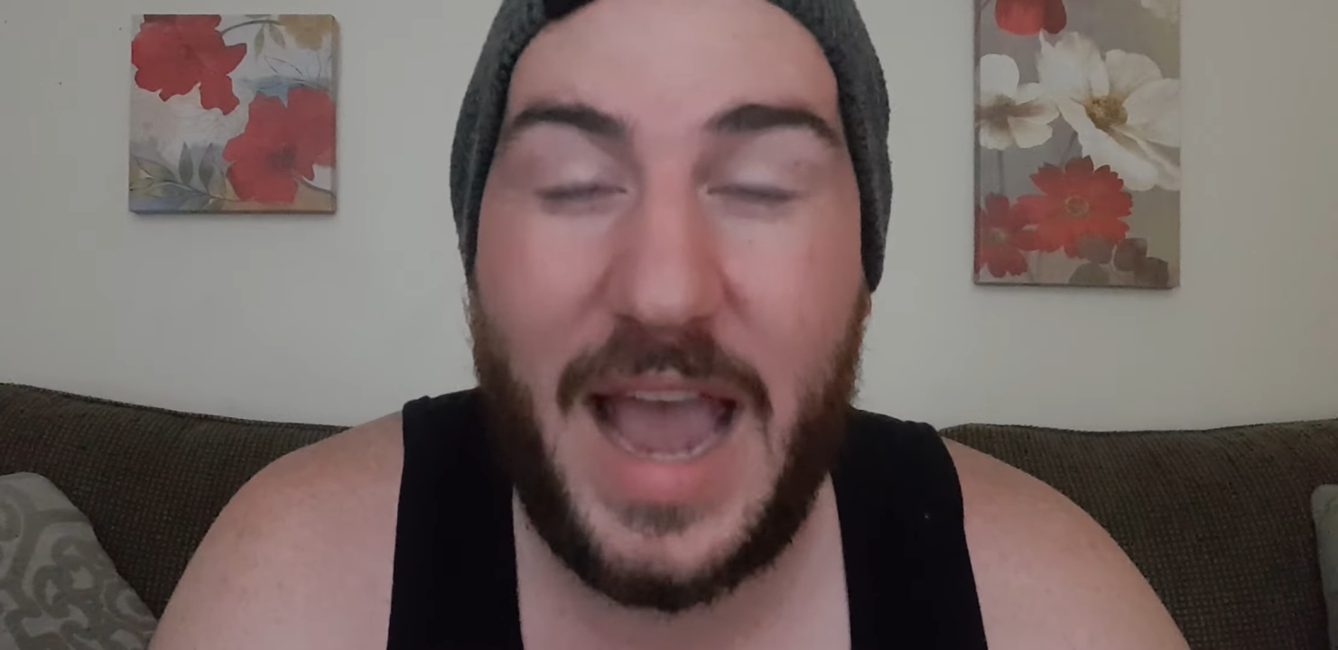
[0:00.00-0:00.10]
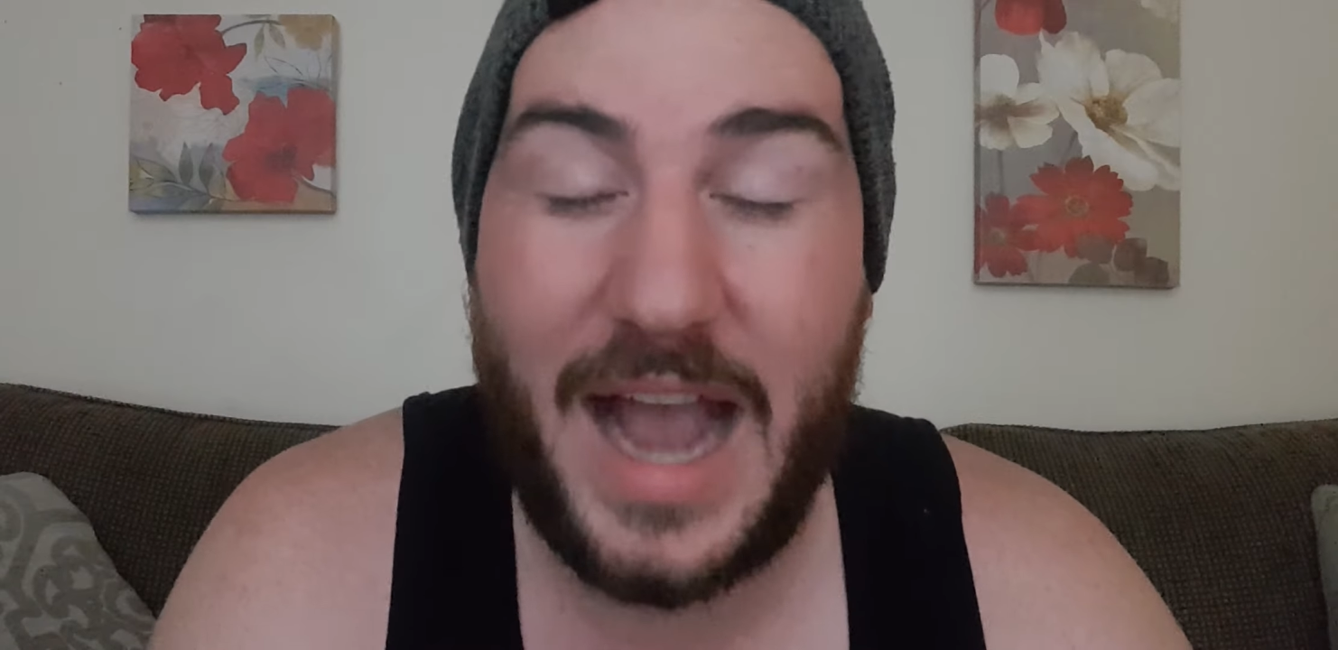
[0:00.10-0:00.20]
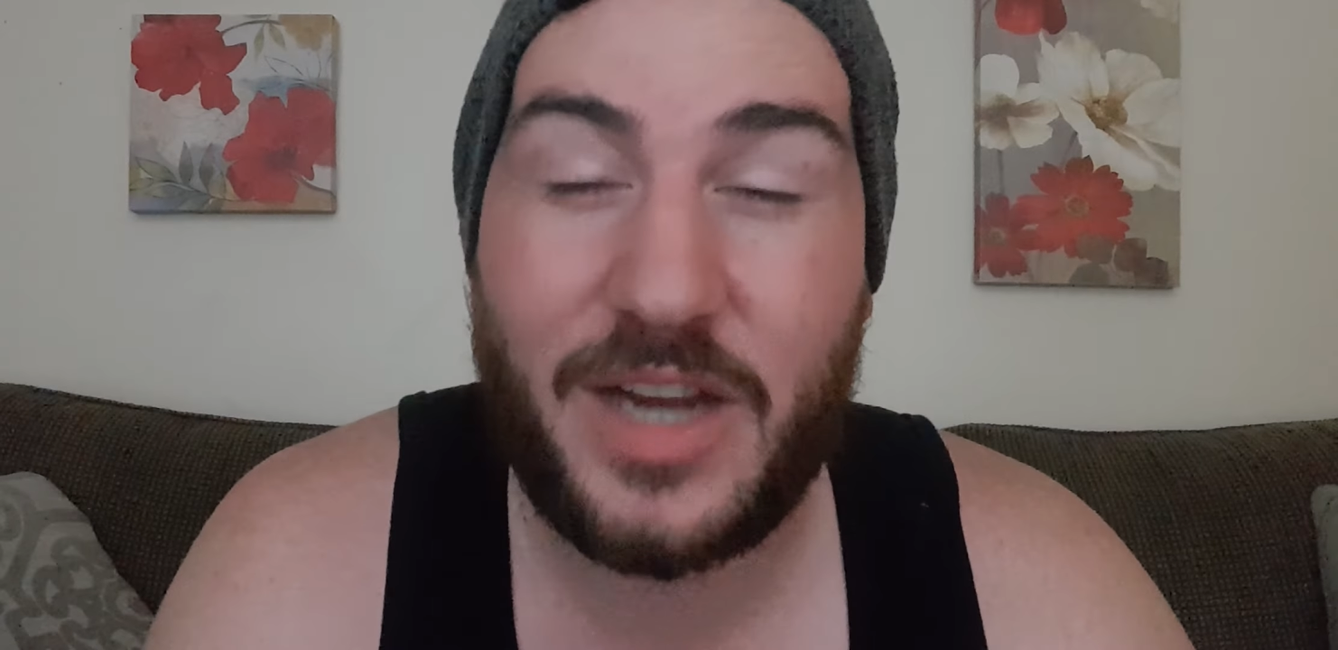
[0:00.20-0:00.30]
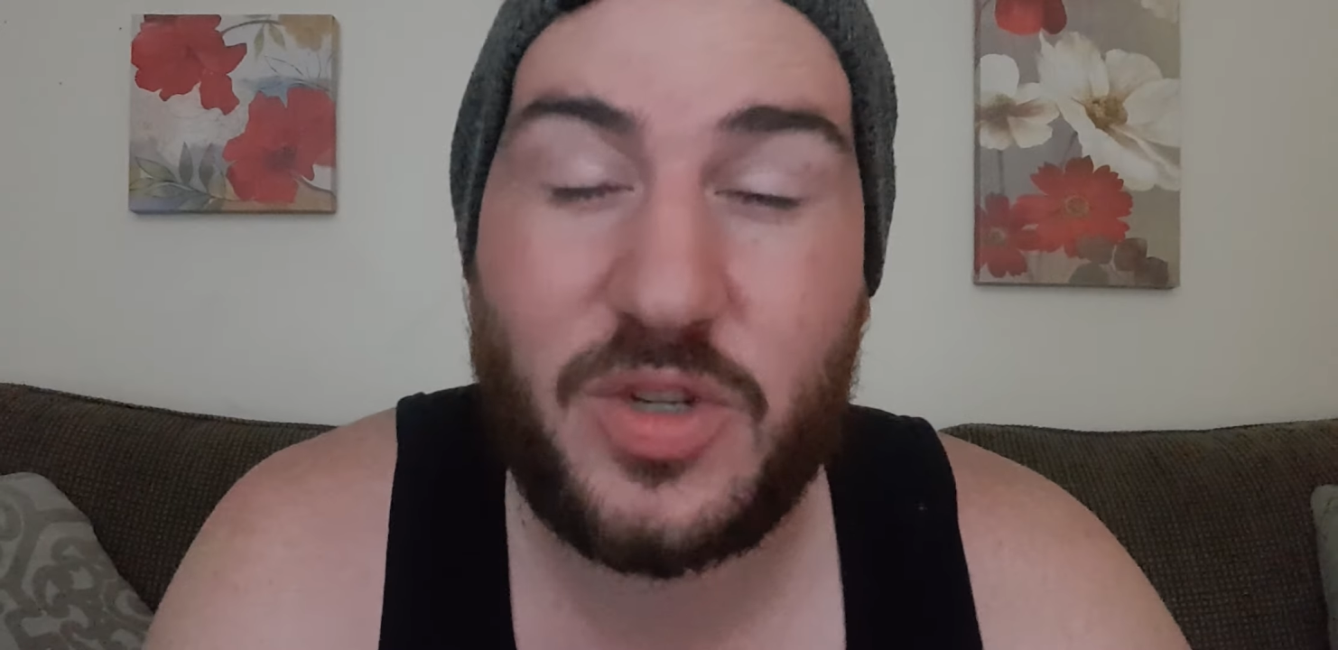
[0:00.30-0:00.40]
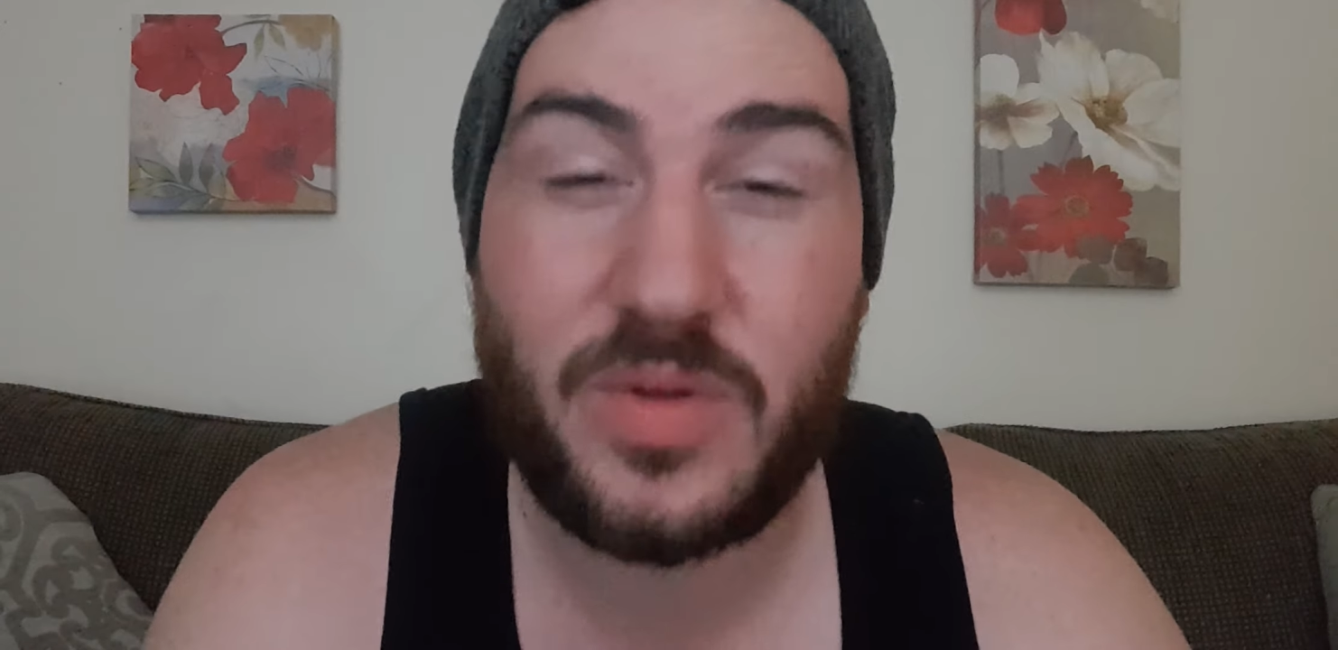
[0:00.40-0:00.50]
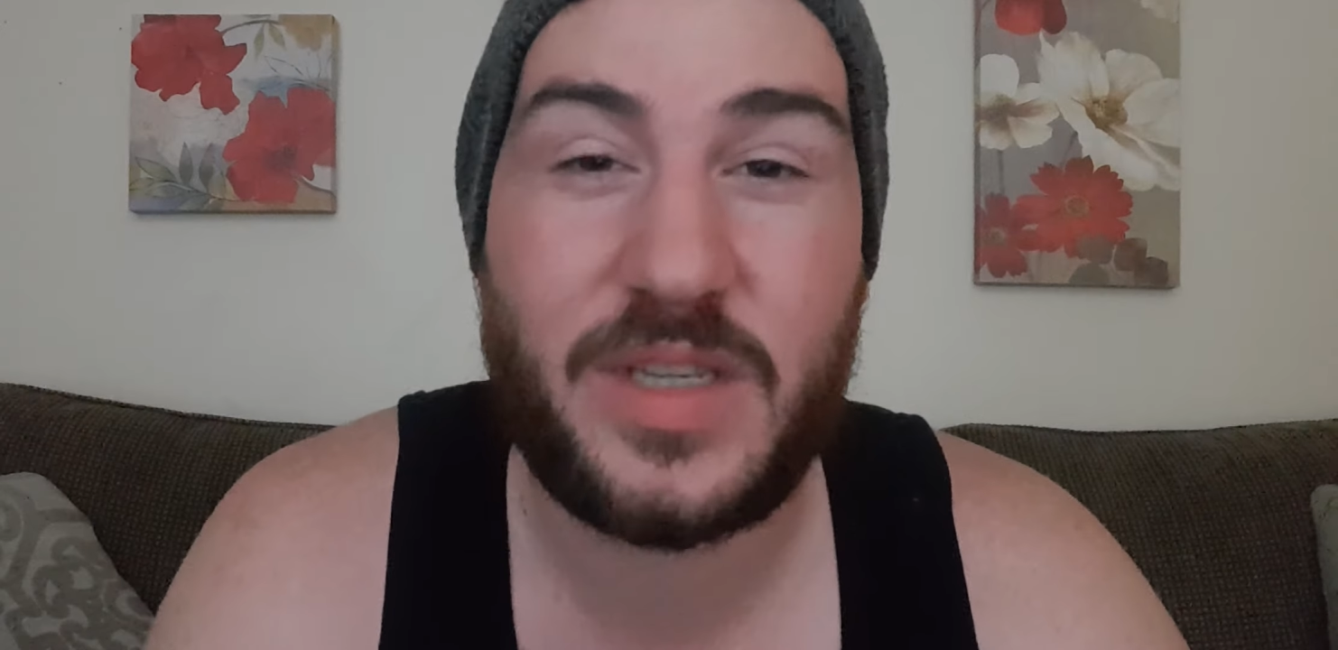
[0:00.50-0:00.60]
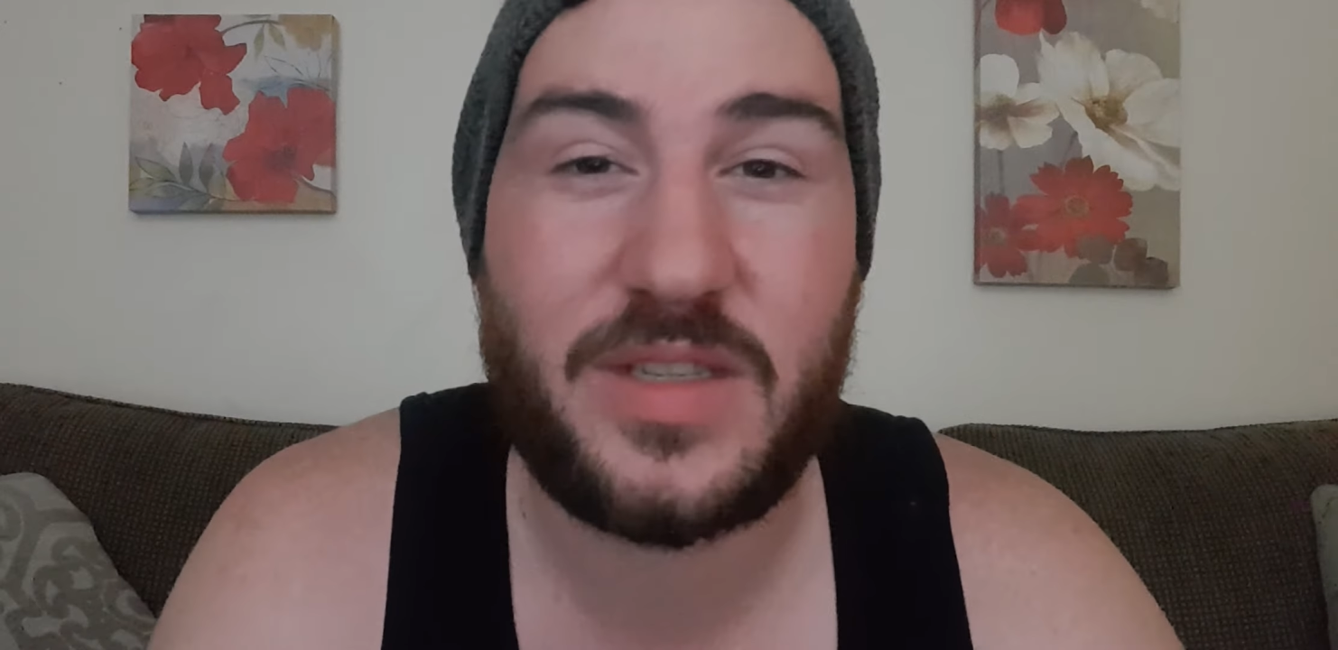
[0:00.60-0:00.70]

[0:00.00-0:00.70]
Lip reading: actually